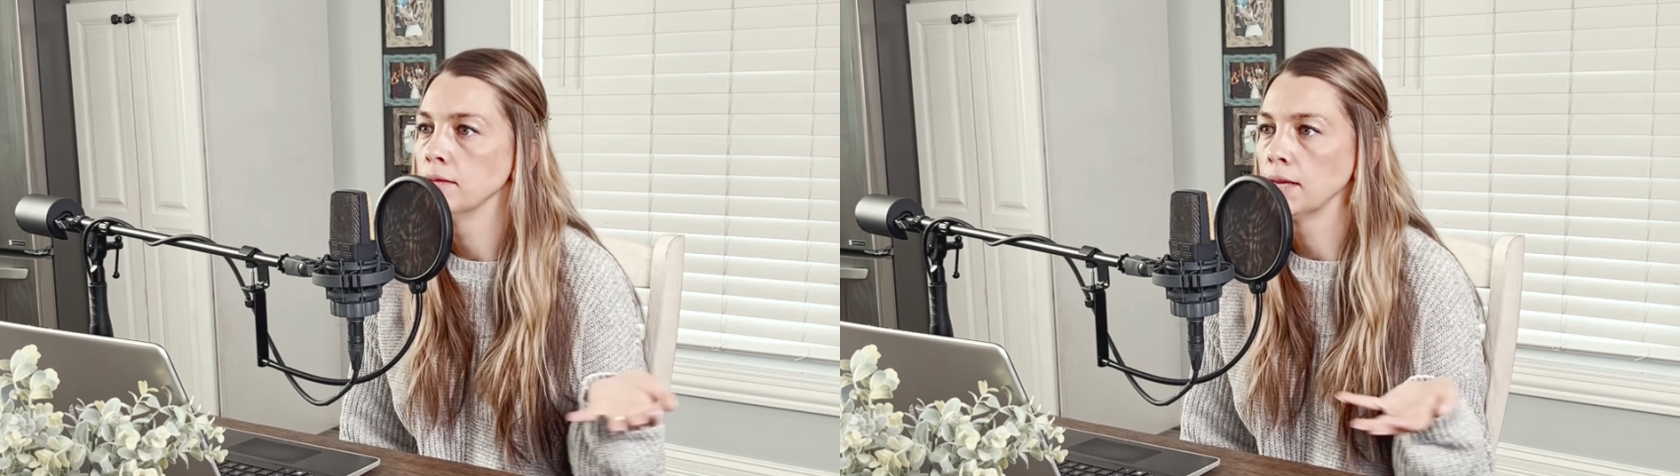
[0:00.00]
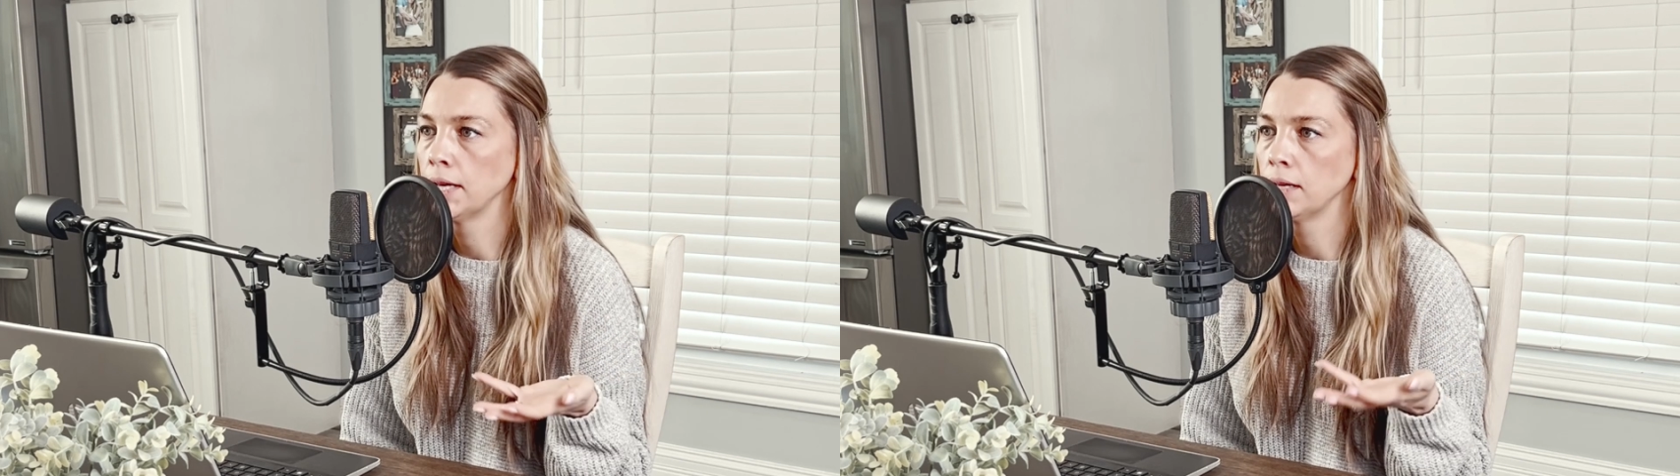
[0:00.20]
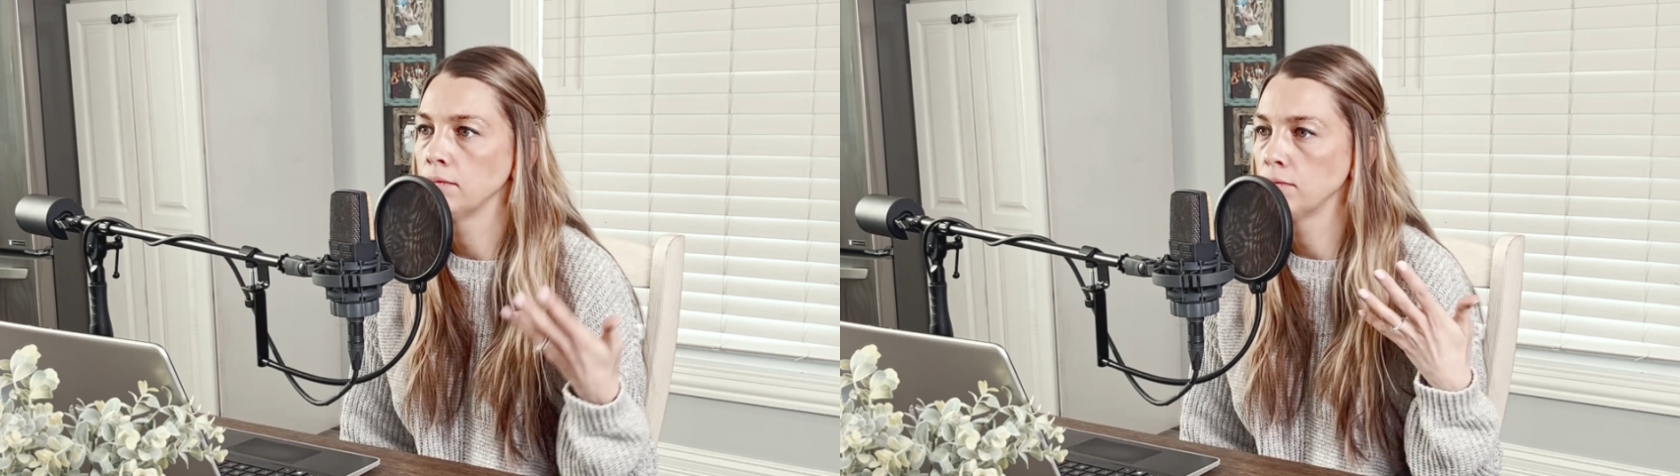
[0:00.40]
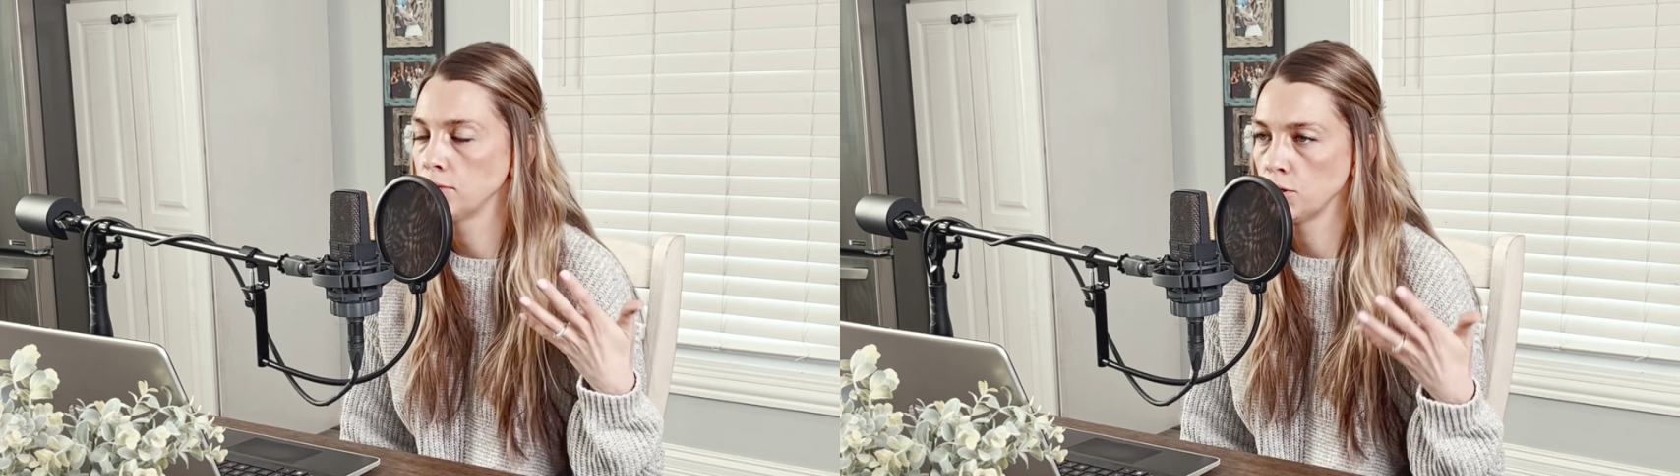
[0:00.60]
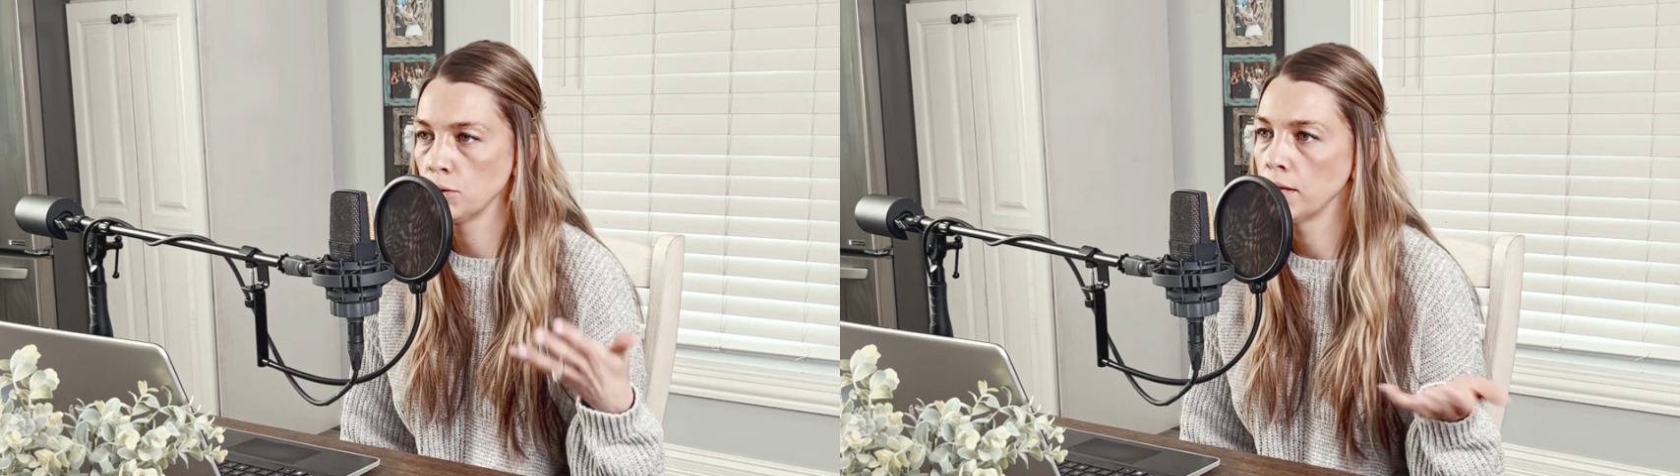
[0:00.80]
like
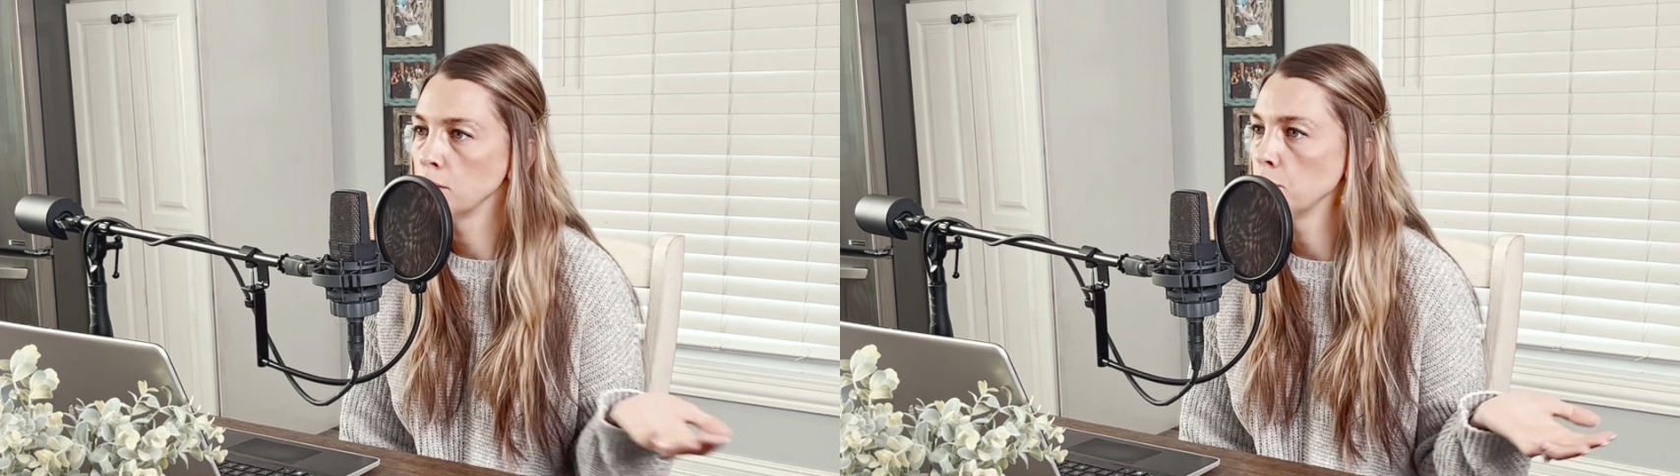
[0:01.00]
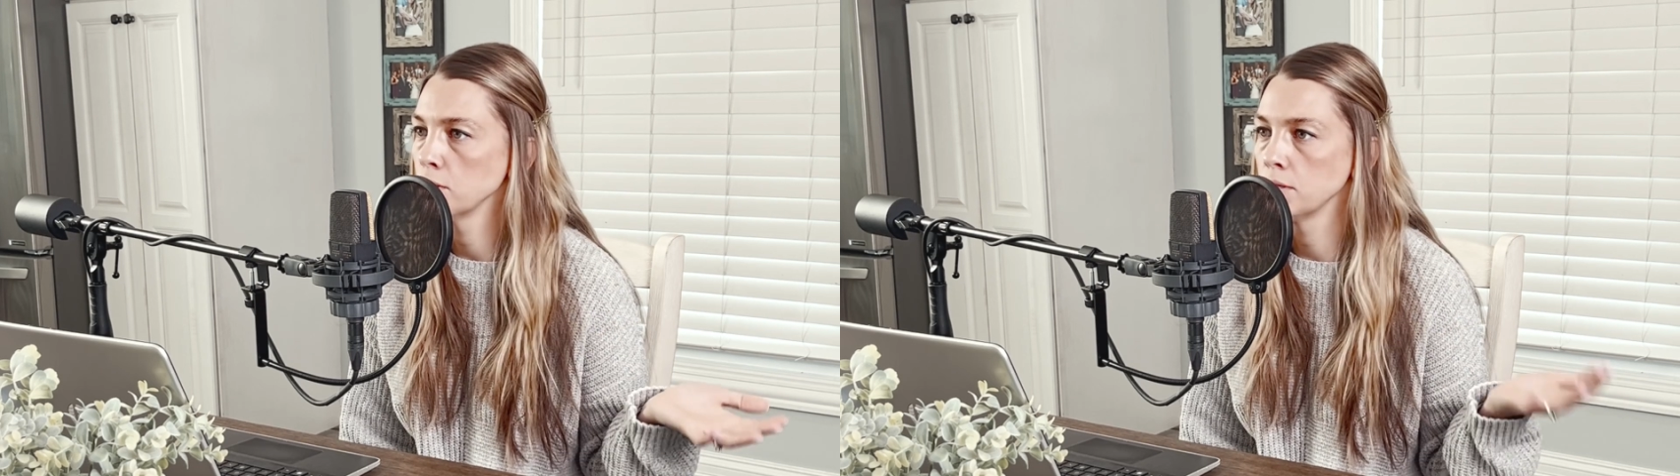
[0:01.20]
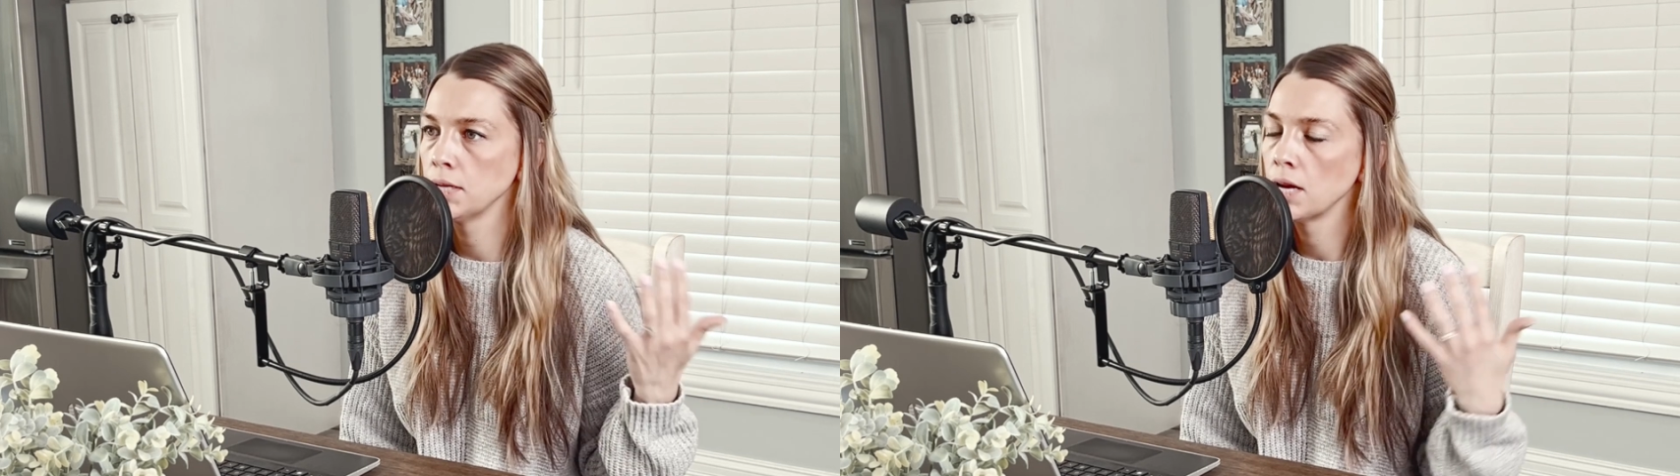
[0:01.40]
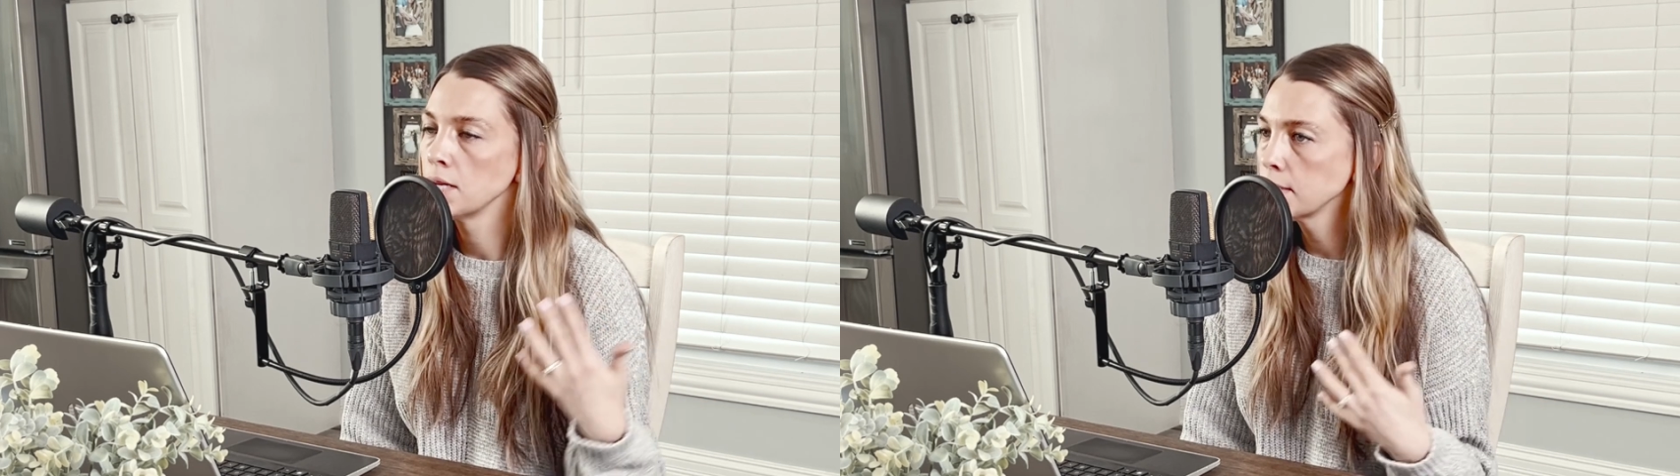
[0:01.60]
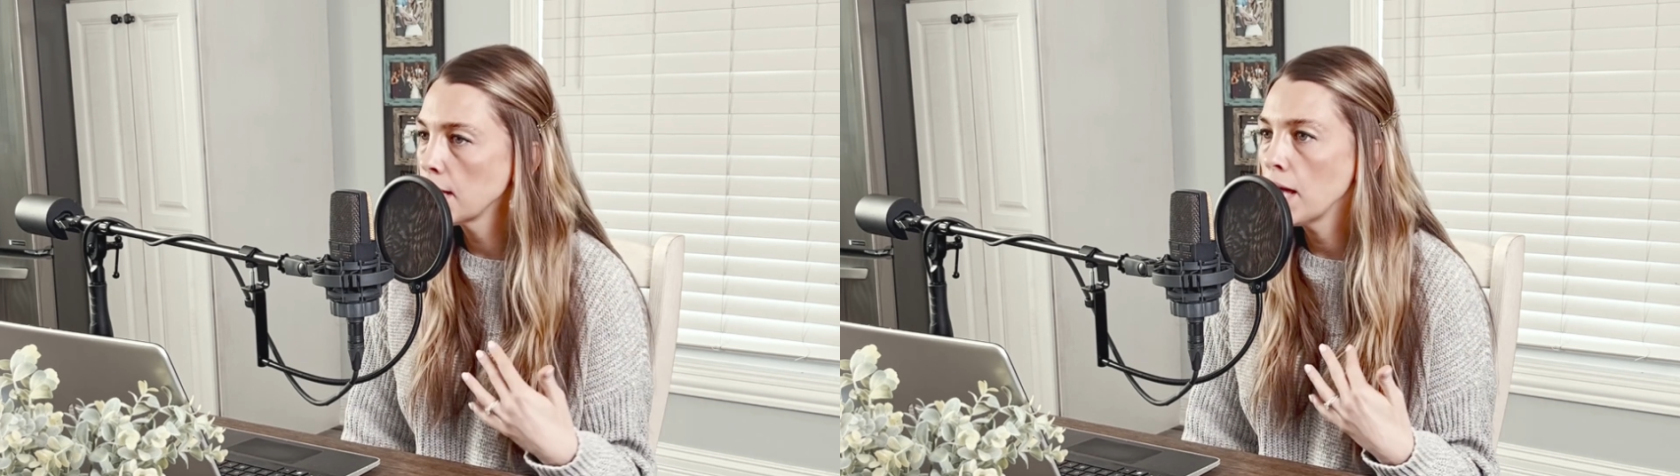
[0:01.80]
so that the birds didn't
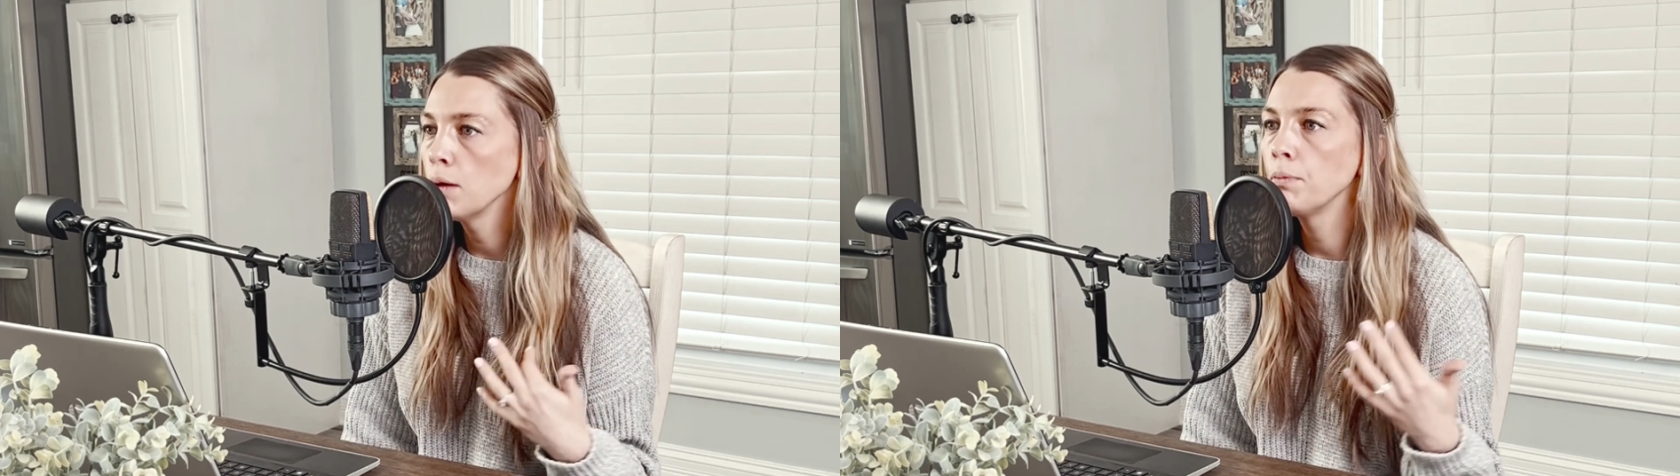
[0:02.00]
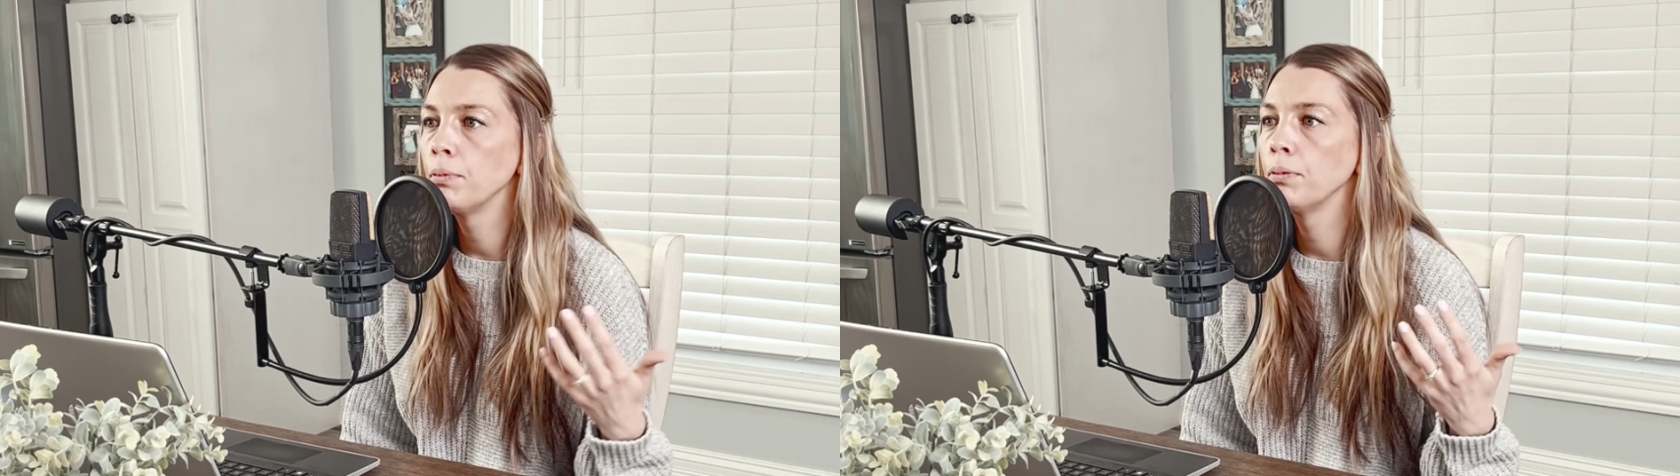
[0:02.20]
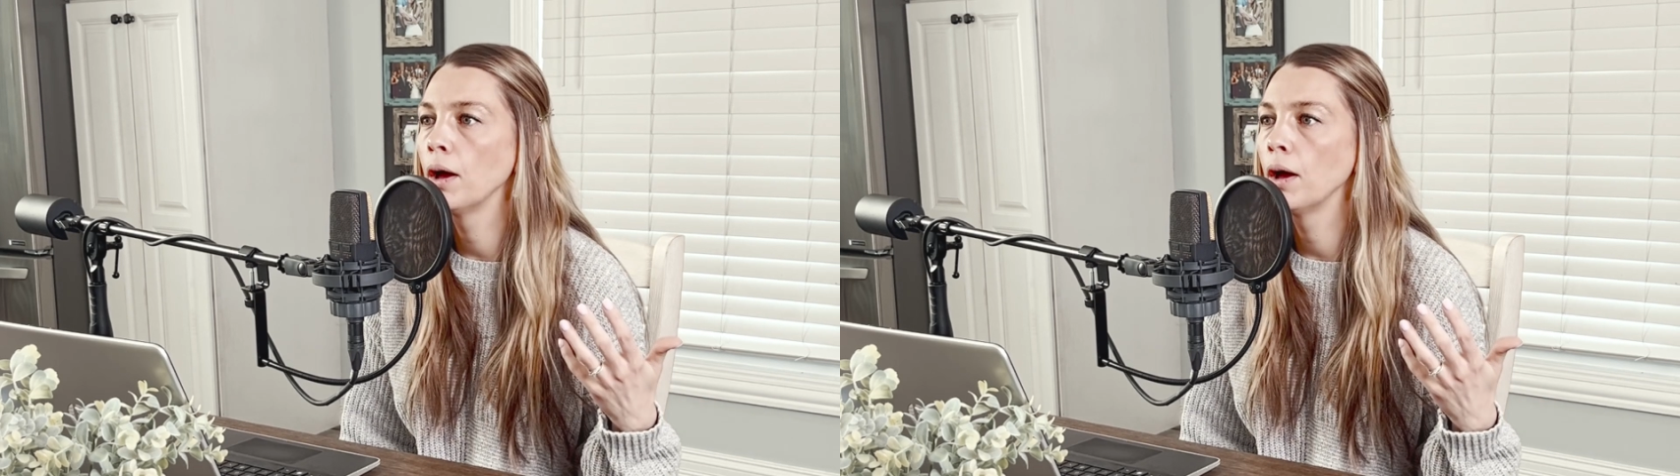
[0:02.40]
escape.